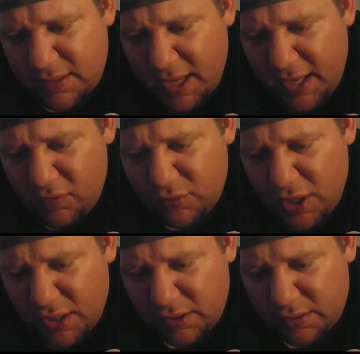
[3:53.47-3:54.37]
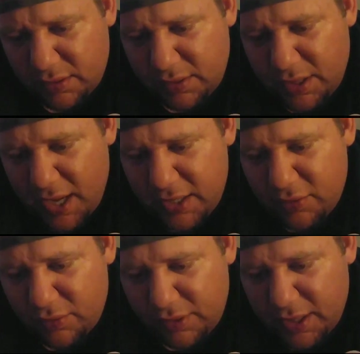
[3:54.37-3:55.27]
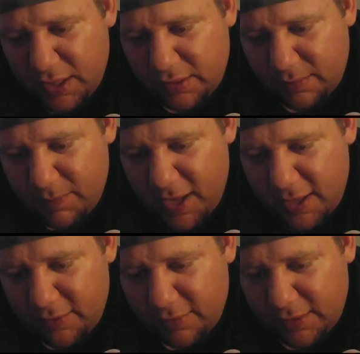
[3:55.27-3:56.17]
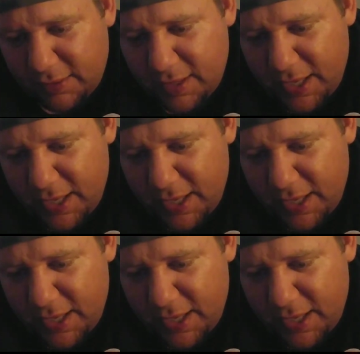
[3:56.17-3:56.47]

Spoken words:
Gaoneg battery.